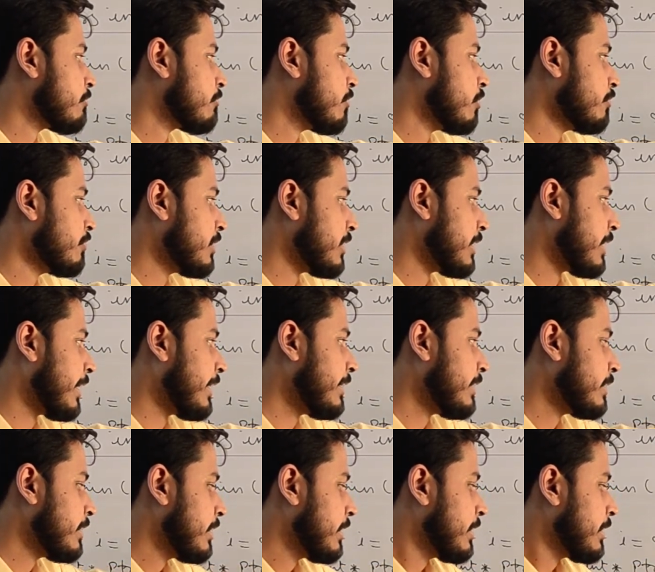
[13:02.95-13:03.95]
50,
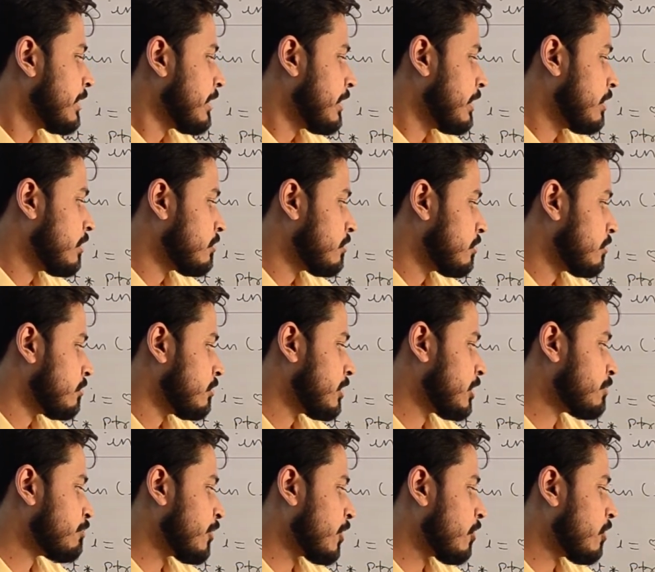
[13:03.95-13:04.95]
right?
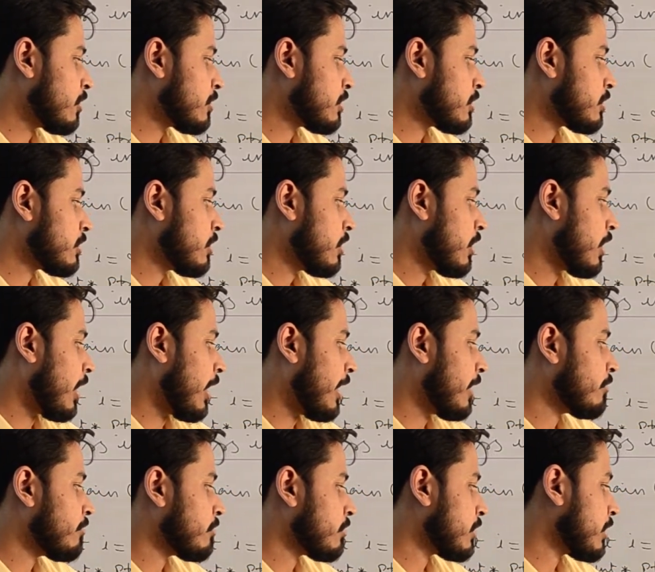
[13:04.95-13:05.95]
Just because I
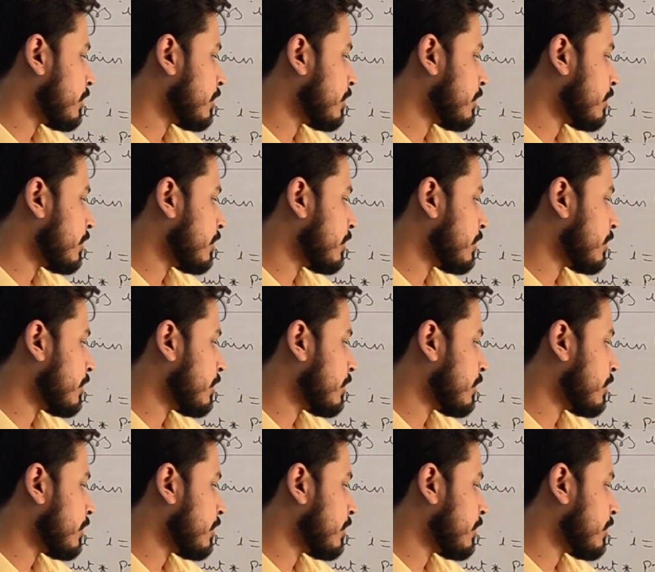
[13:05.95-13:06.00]
have